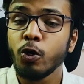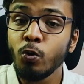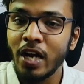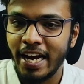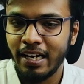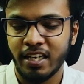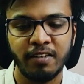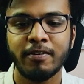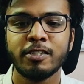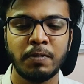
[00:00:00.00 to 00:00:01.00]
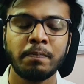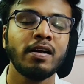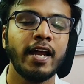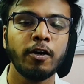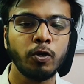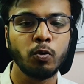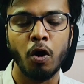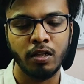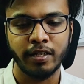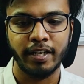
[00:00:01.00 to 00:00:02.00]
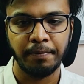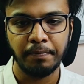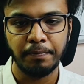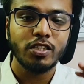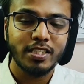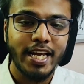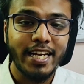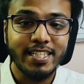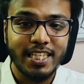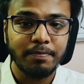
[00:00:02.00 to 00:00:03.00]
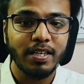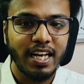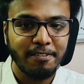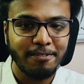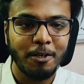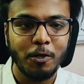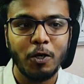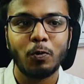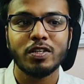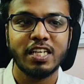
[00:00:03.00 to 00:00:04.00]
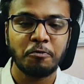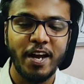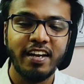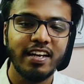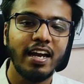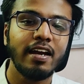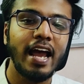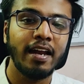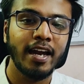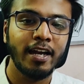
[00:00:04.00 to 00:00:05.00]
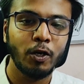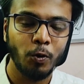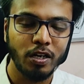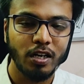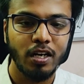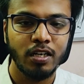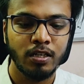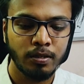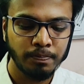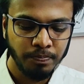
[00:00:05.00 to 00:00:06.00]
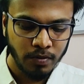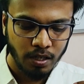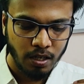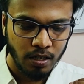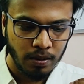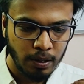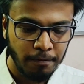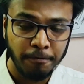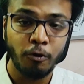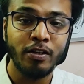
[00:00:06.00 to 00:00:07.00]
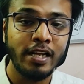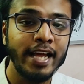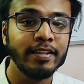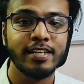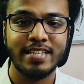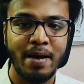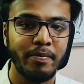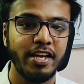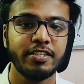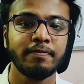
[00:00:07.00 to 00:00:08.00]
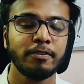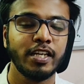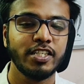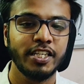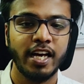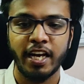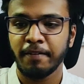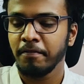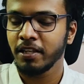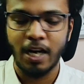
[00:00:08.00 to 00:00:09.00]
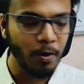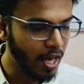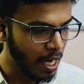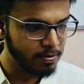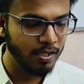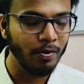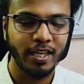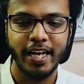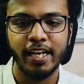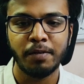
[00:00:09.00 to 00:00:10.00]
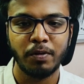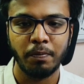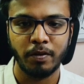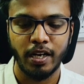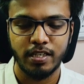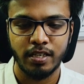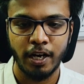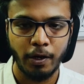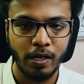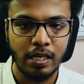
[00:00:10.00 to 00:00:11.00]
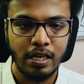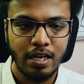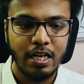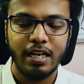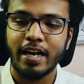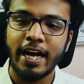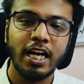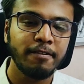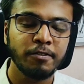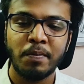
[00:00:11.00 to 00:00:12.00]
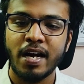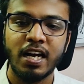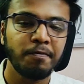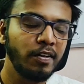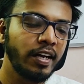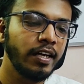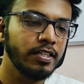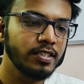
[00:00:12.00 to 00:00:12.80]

too lightly, which people tend to do all the time. So the second step that I followed was I went ahead and I took a full-length examination for the GRE without absolutely any preparation at all. Right off the bat, after